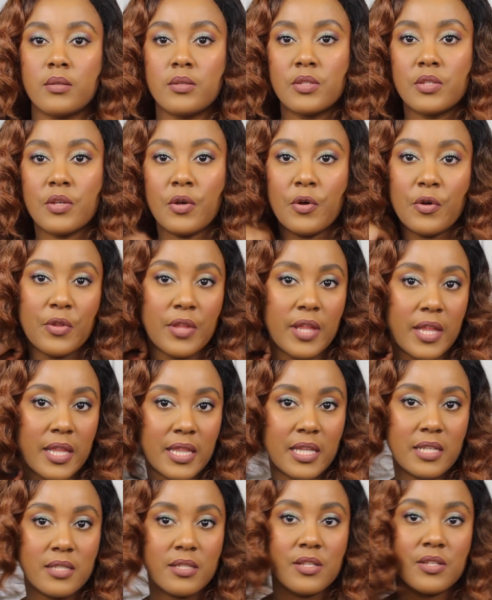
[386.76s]
So
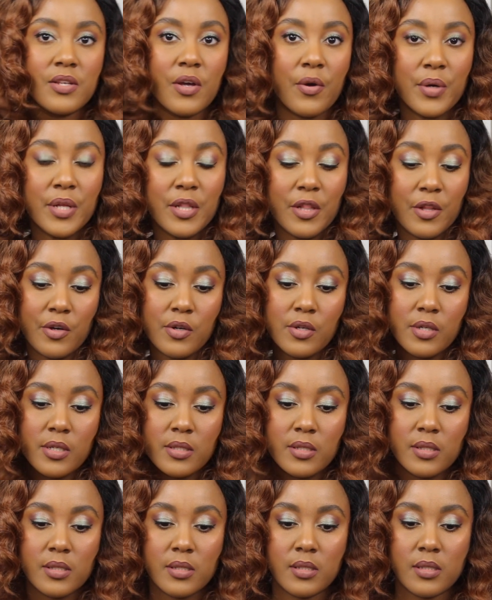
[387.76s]
this is how it
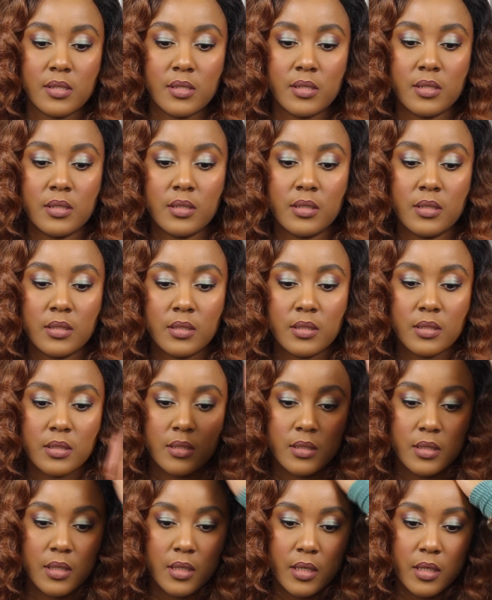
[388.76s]
looks.
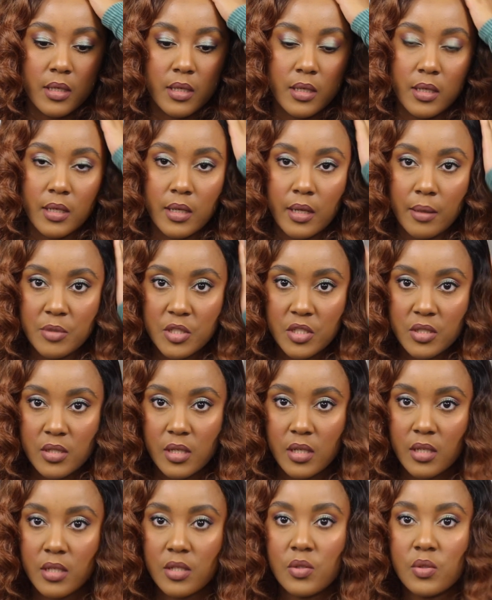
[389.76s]
And I'm just
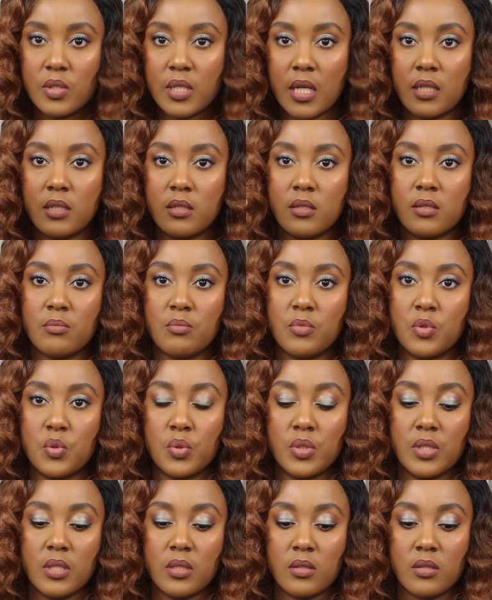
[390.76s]
gonna use a little
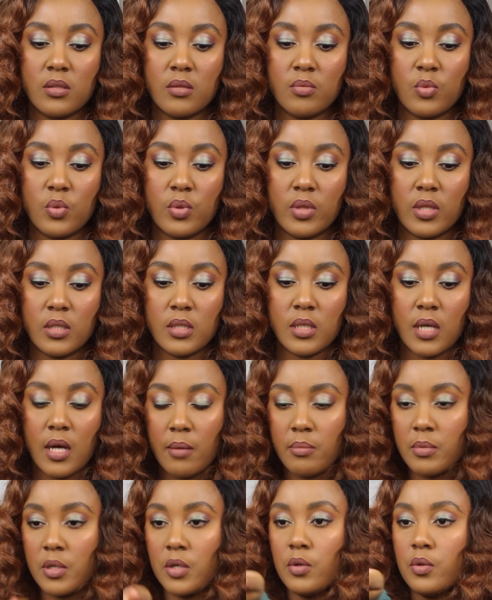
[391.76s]
mousse to smooth the
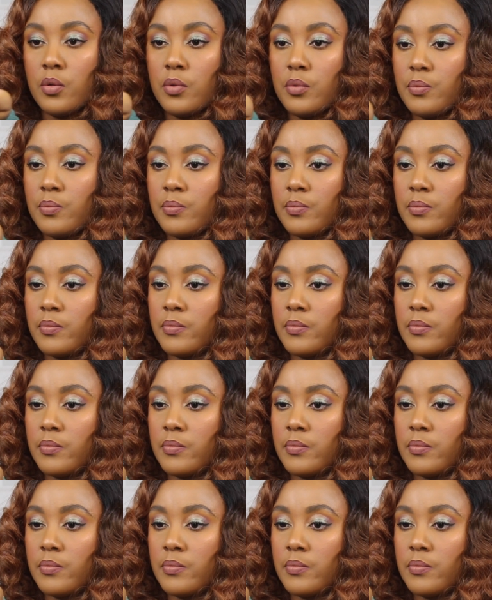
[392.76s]
top down.